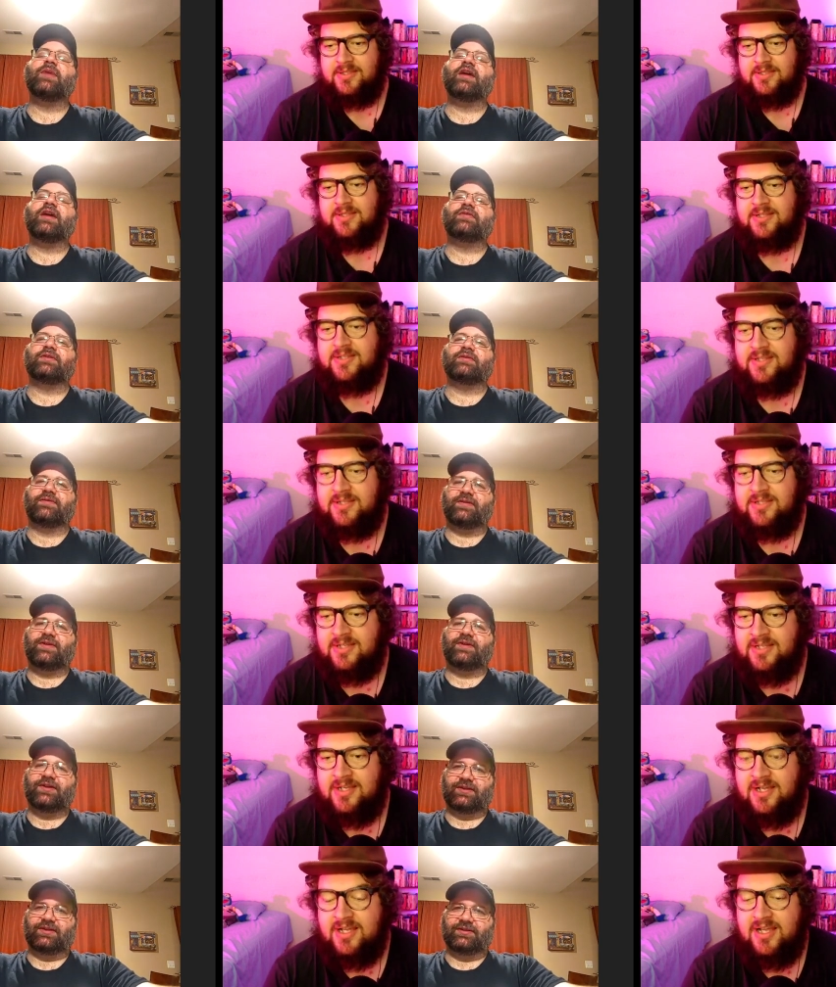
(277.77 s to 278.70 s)
Speaker 1: having
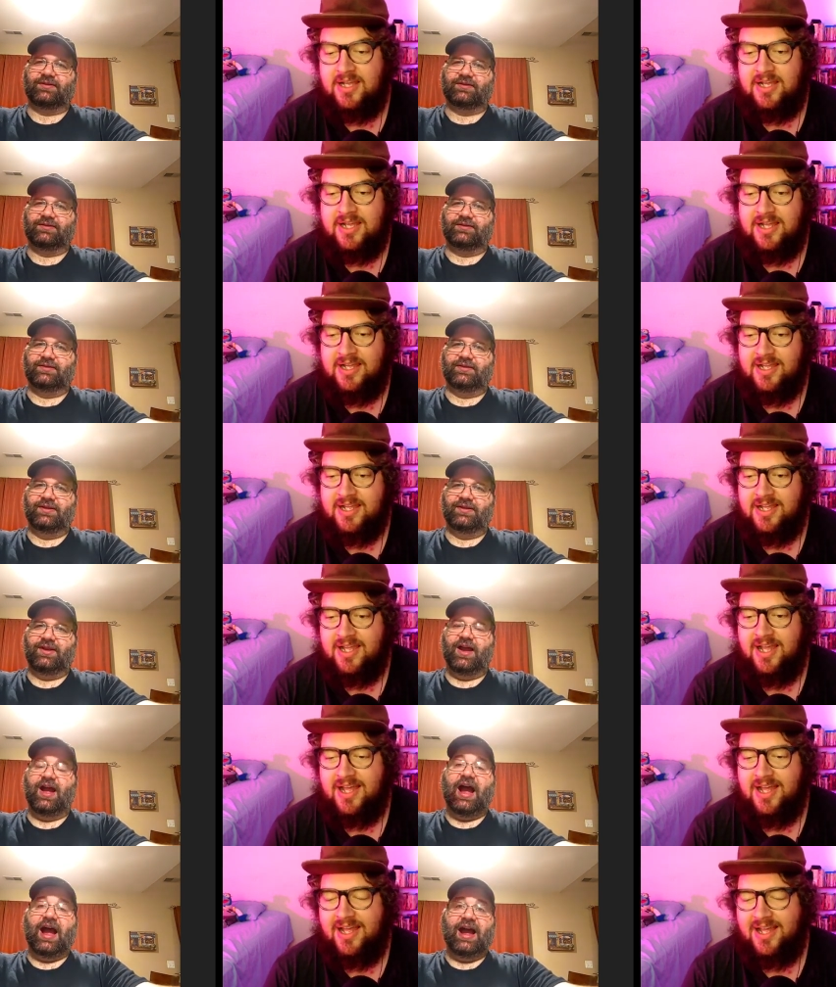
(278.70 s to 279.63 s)
fun.
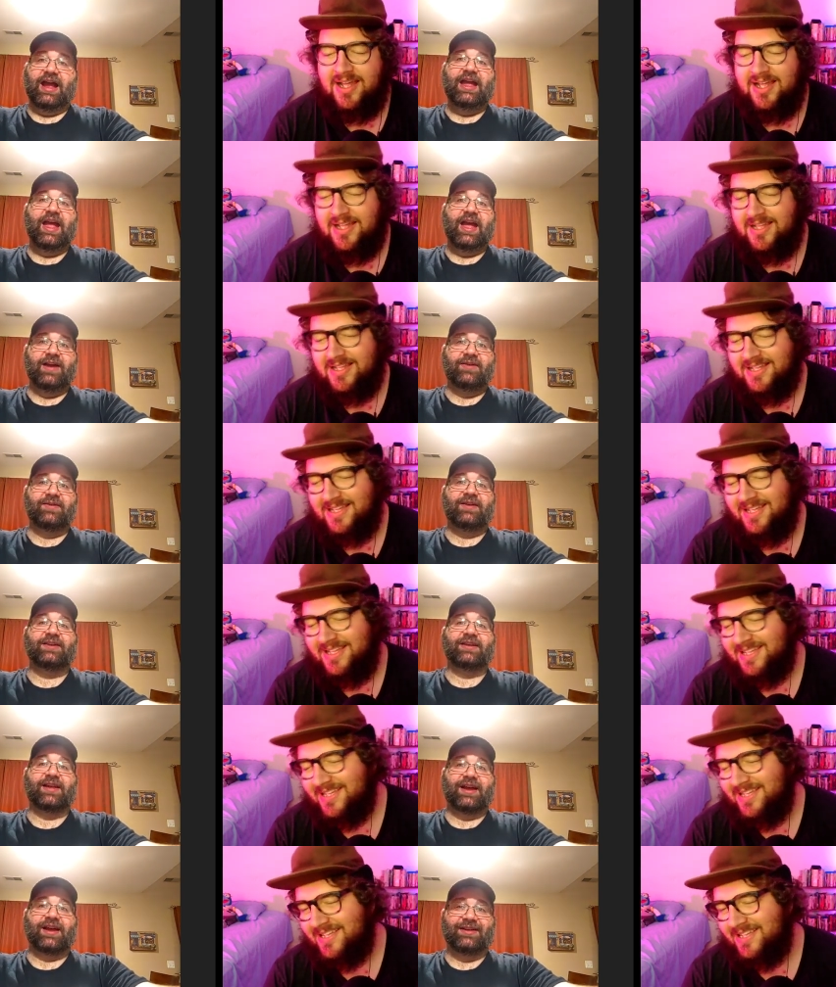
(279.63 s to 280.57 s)
I have a
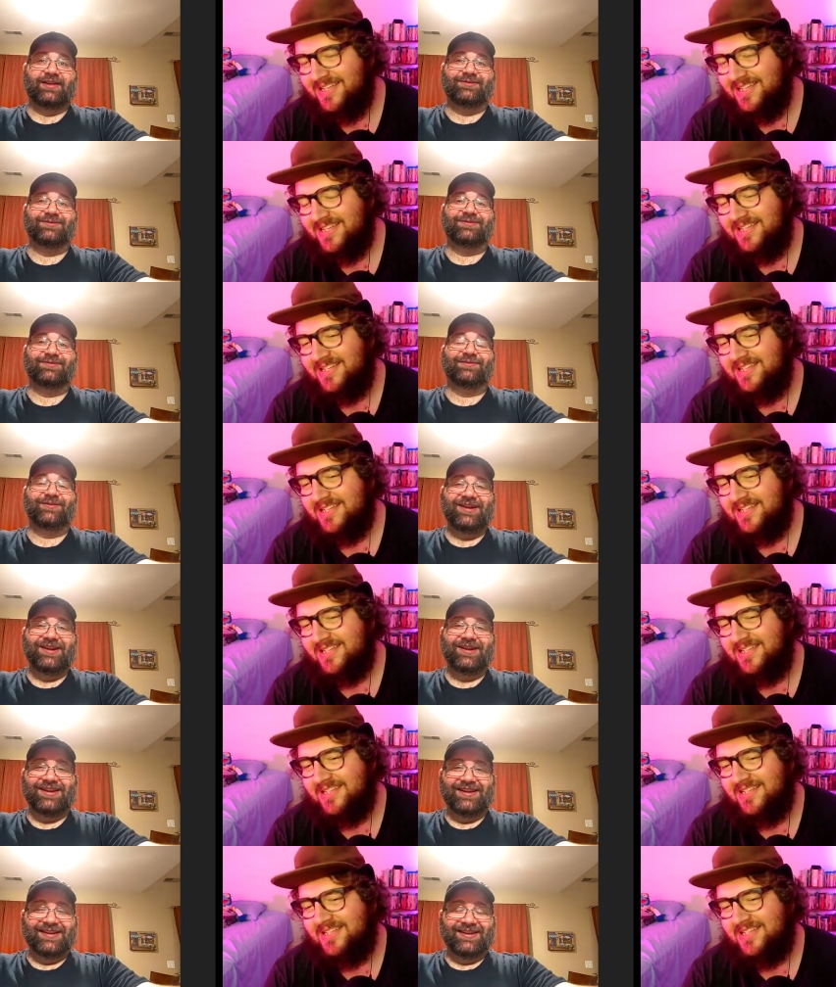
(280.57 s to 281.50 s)
lot of
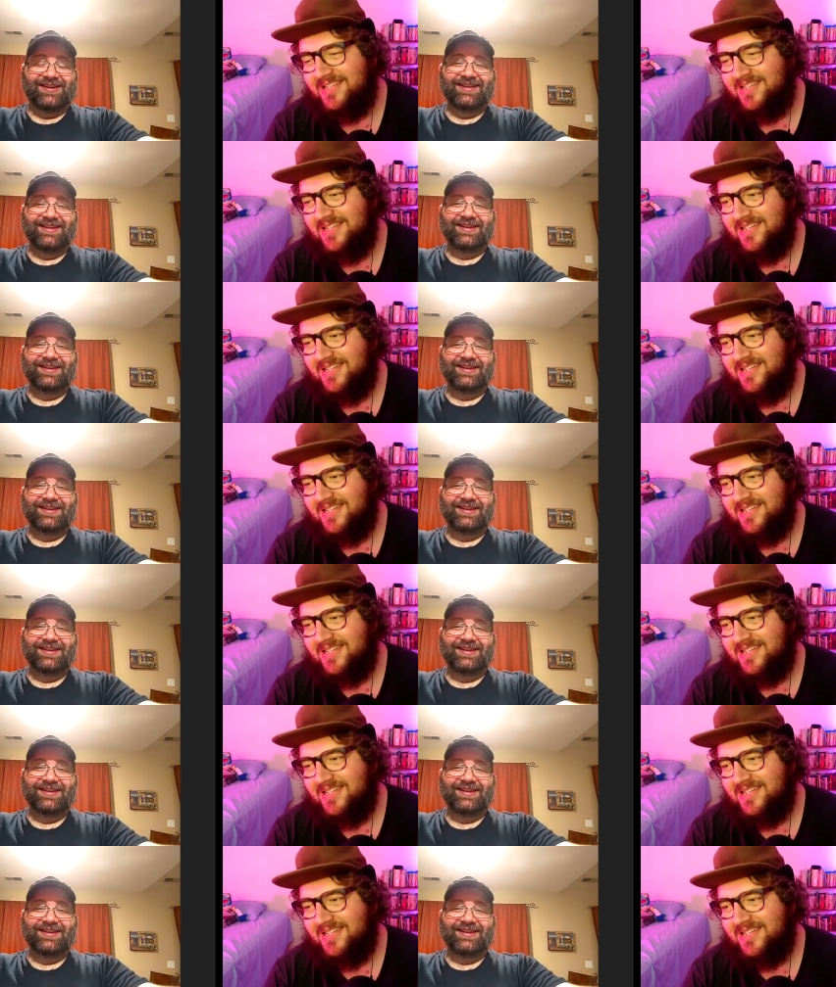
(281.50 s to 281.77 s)
fun